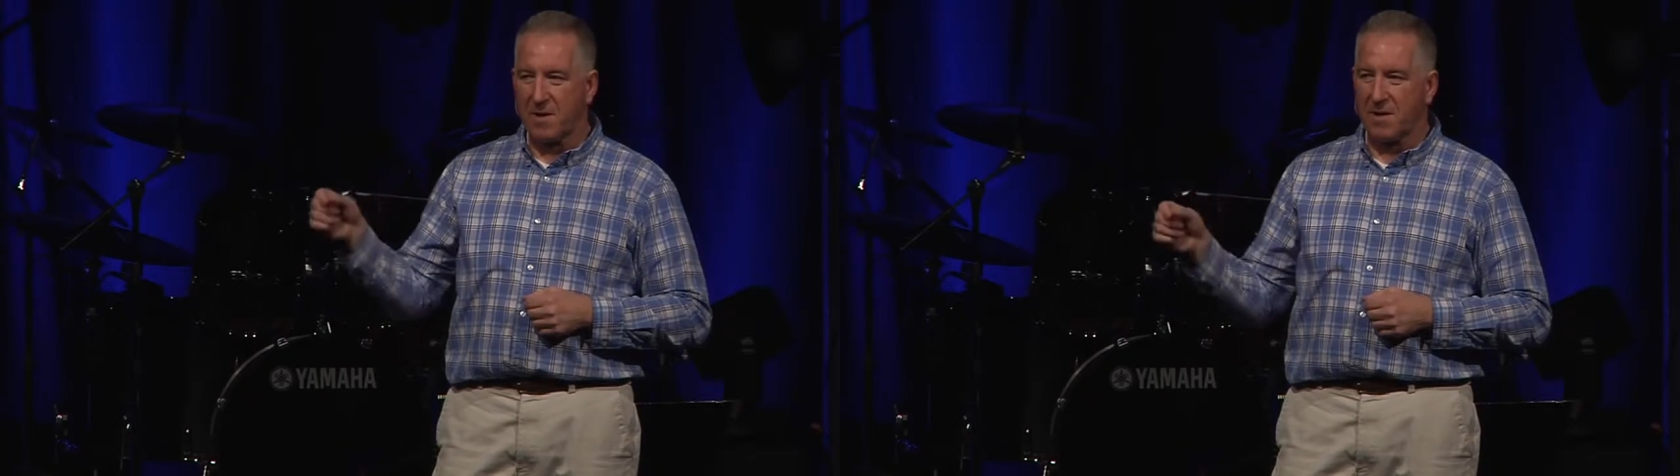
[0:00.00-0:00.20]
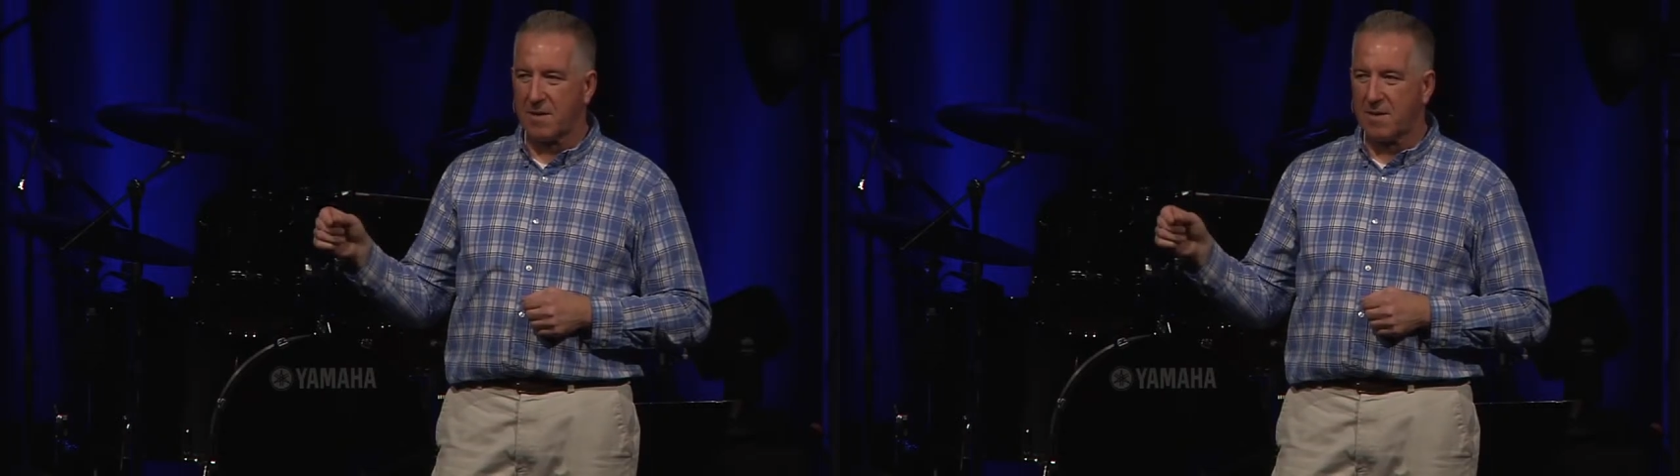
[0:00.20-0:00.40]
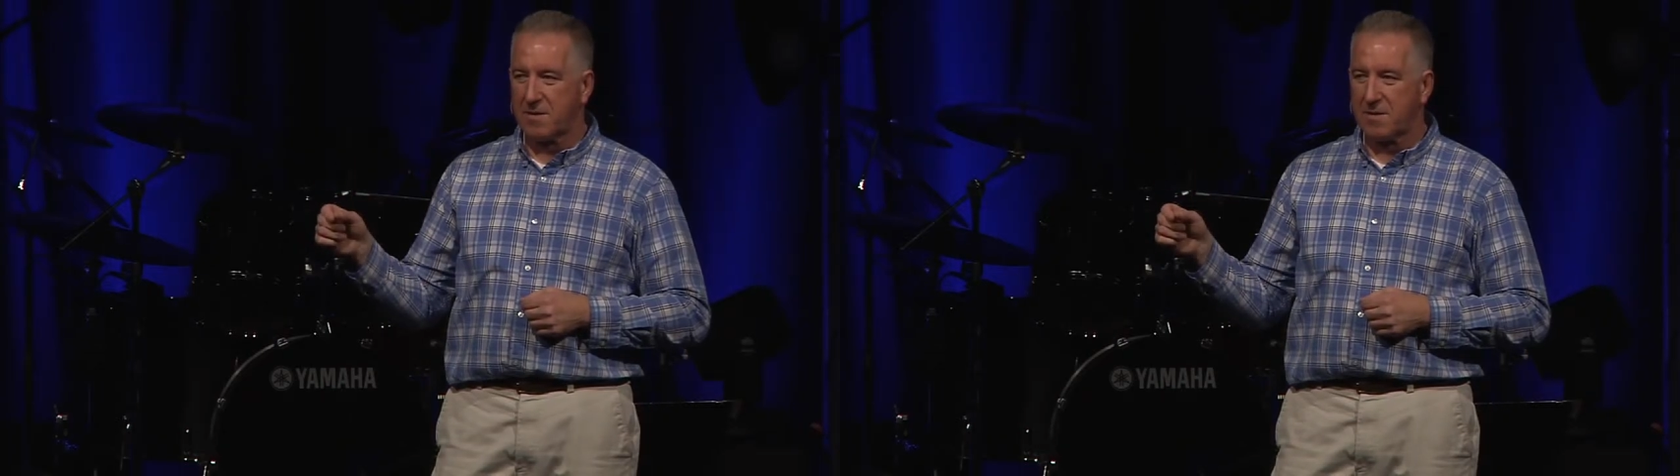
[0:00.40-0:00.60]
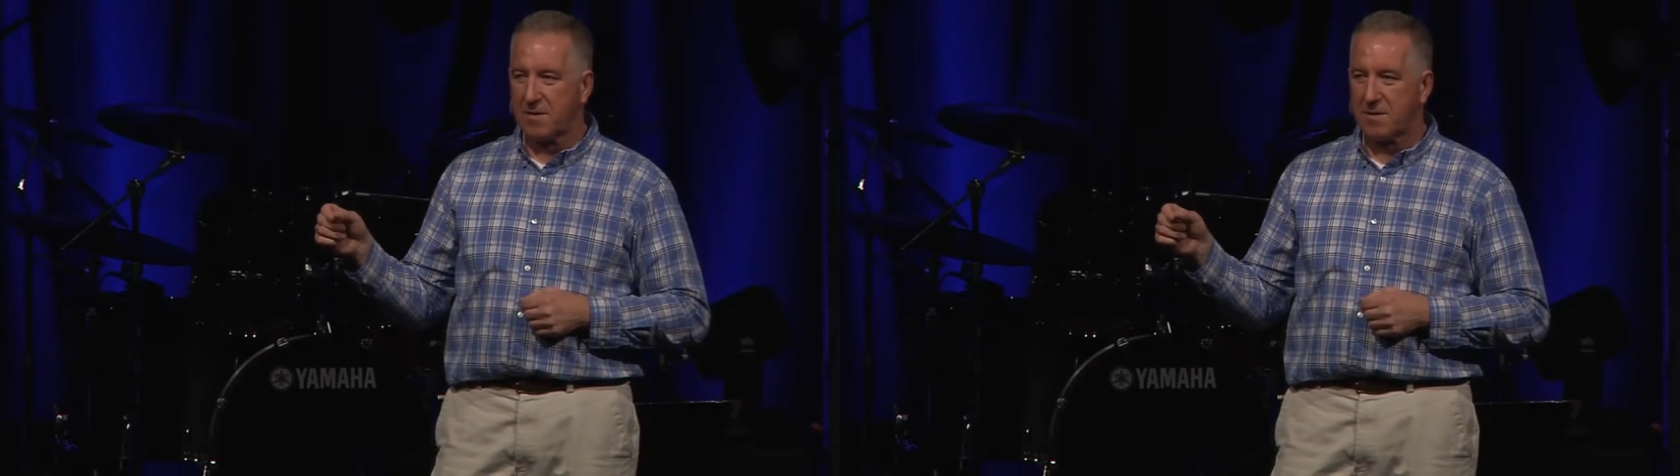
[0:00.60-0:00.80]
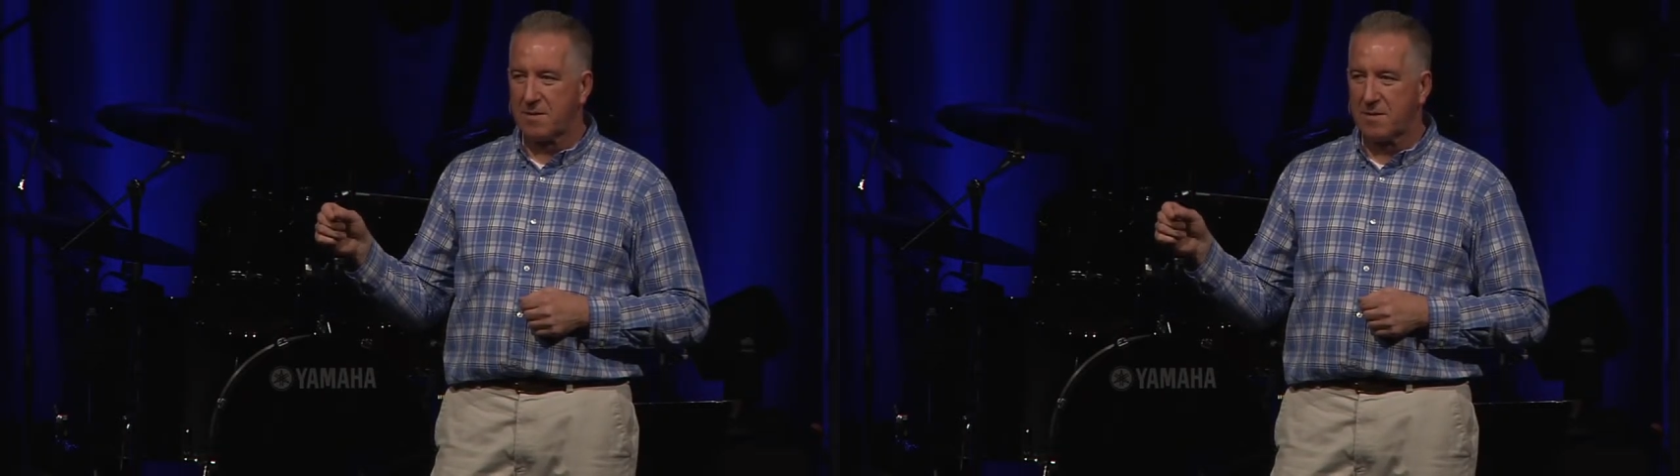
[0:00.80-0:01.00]

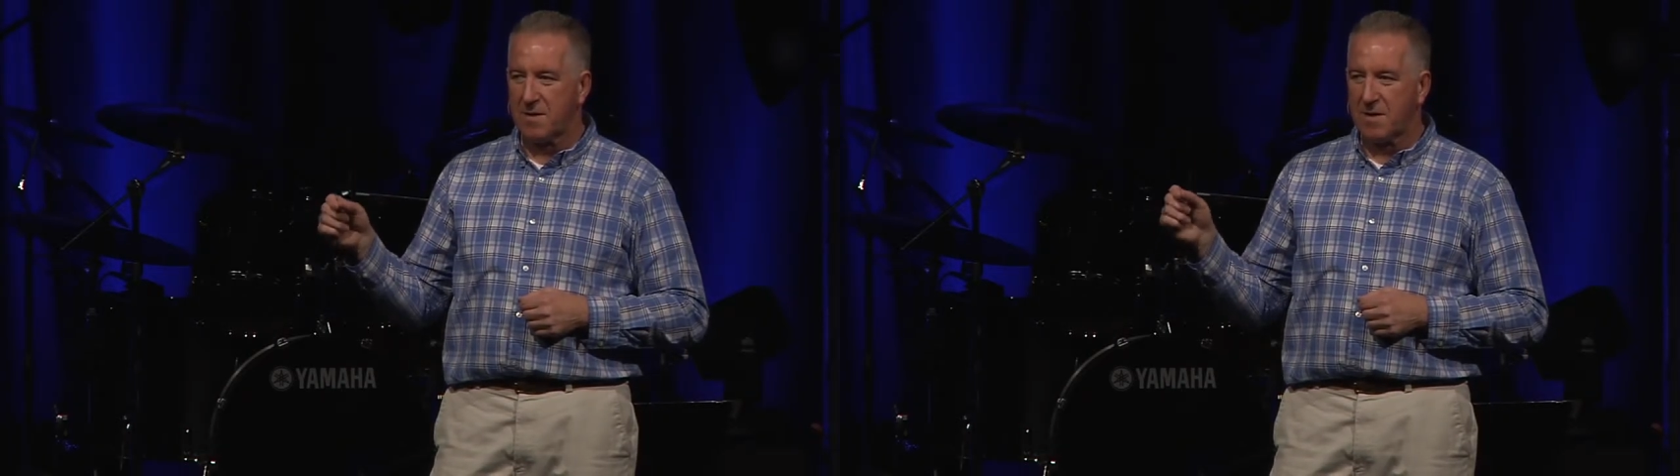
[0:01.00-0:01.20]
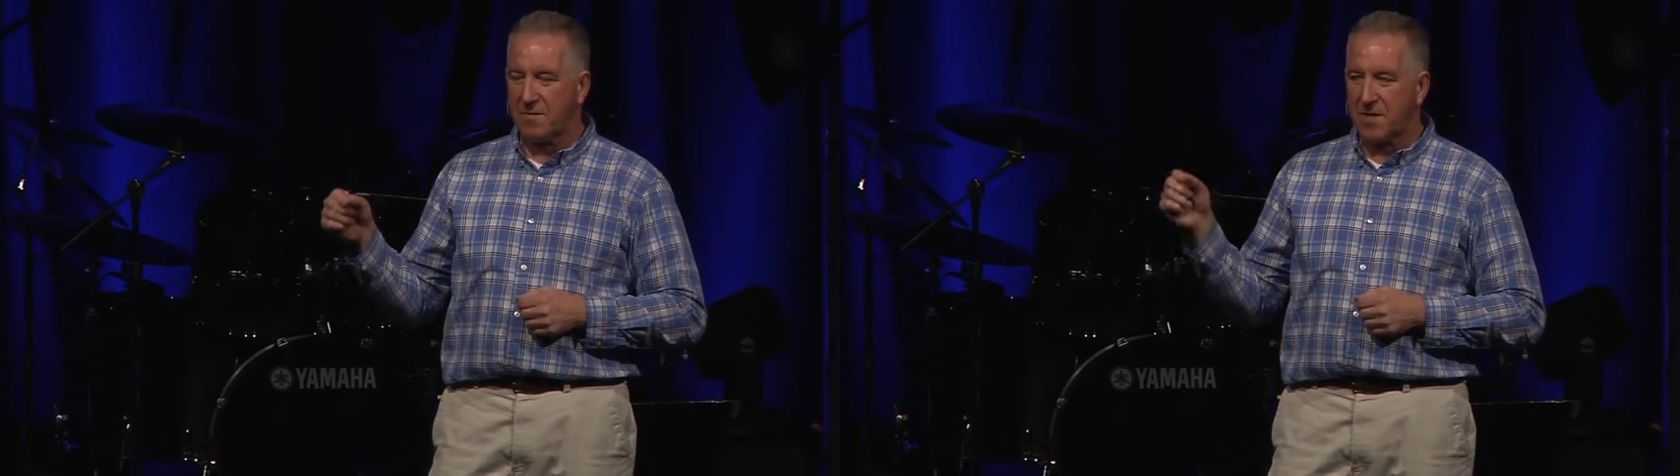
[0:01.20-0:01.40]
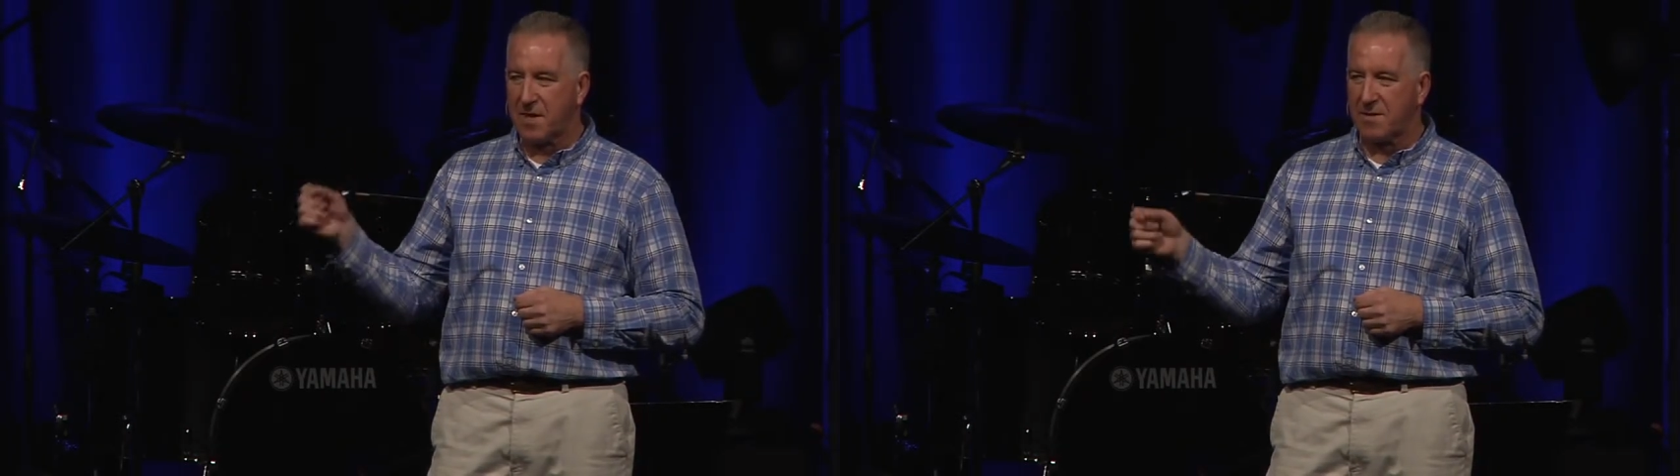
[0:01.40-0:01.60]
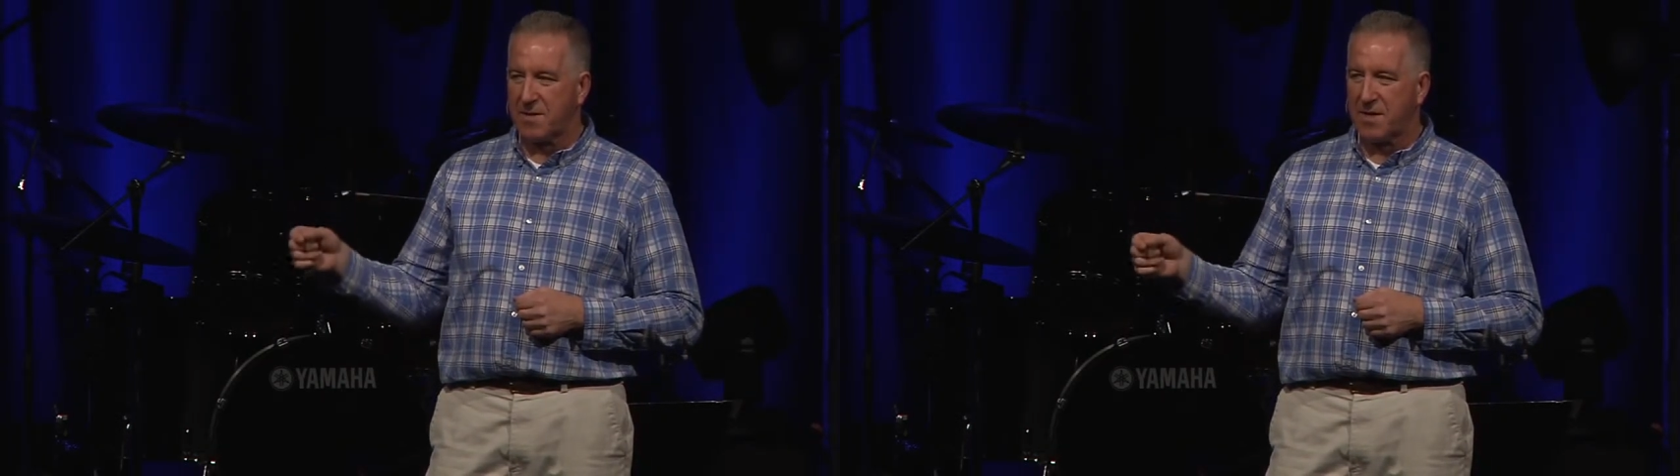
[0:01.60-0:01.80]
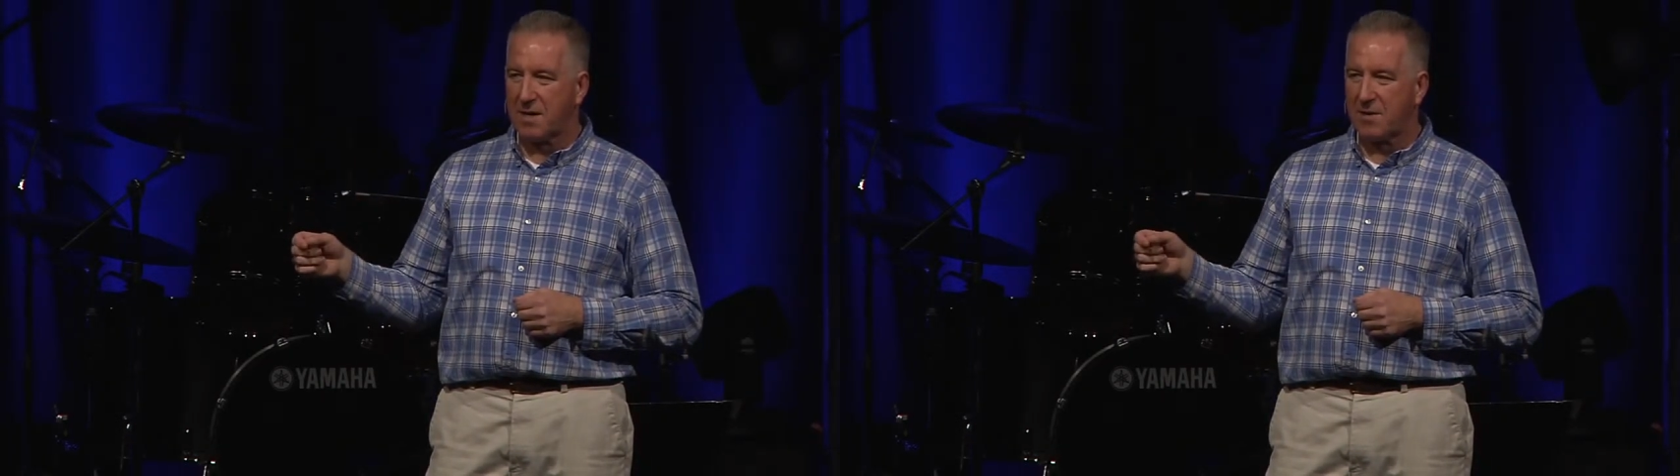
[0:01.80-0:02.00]
darkness of John's
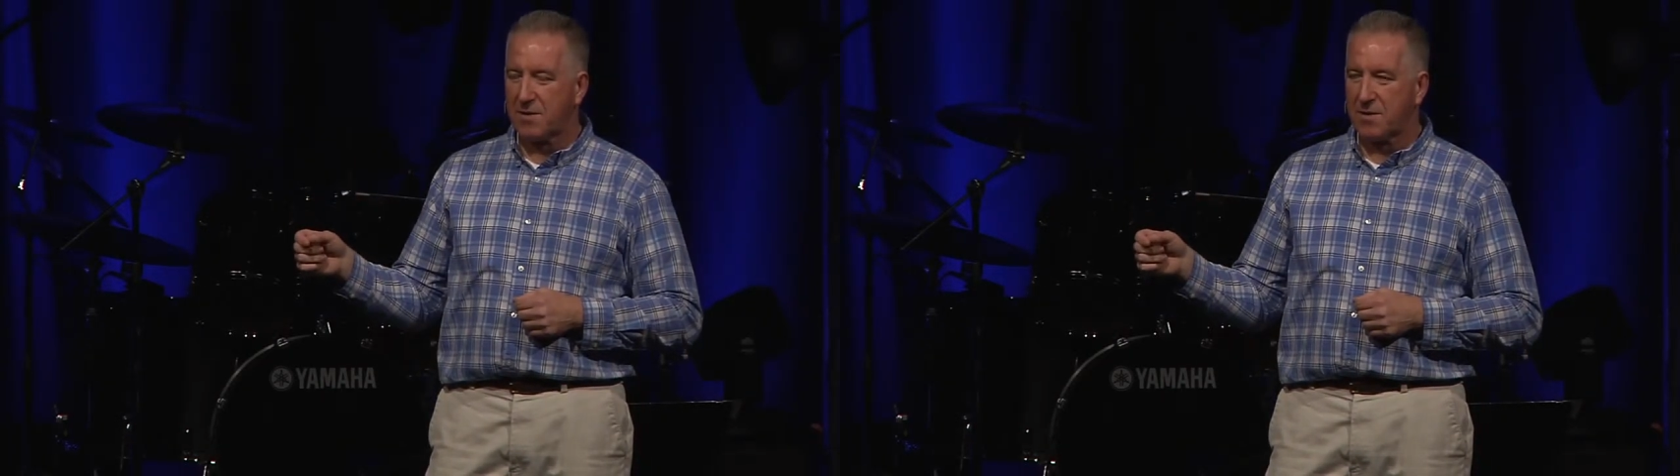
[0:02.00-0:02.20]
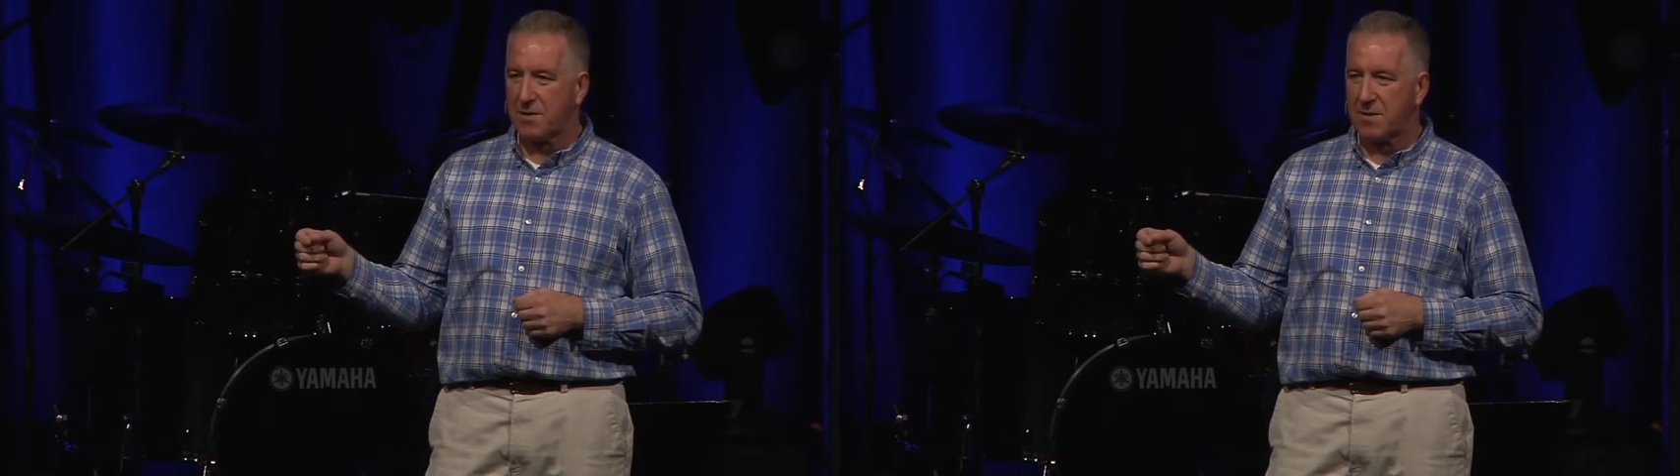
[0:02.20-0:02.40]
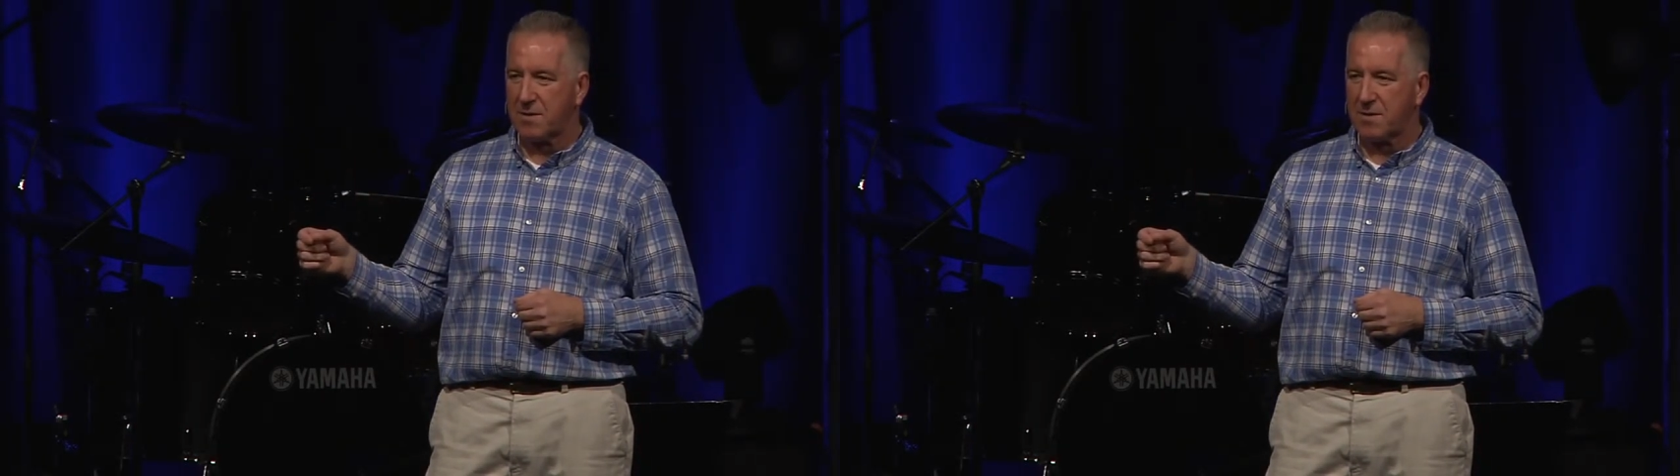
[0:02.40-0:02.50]
death.